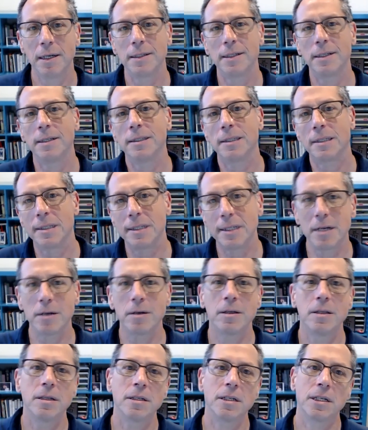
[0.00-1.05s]
to steer
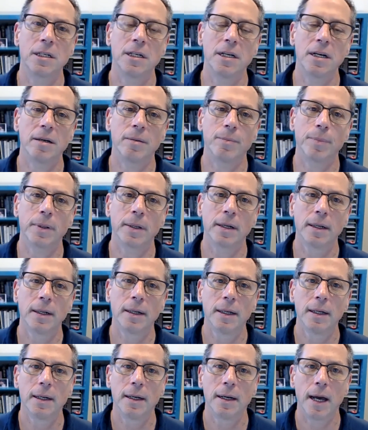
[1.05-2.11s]
the ship
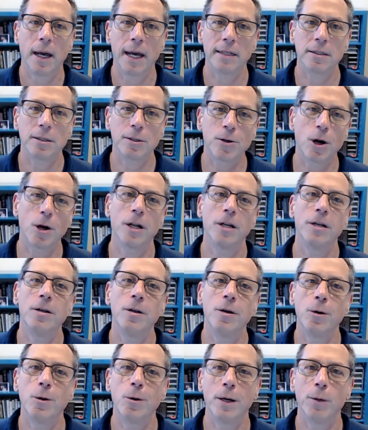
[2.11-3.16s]
and start
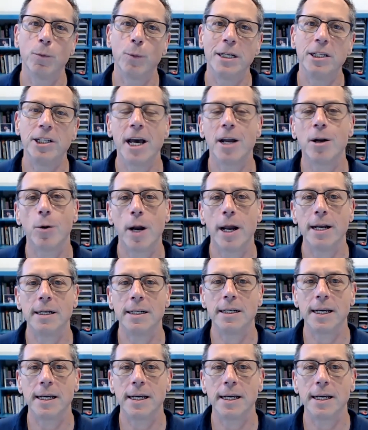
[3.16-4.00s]
anew and regenerate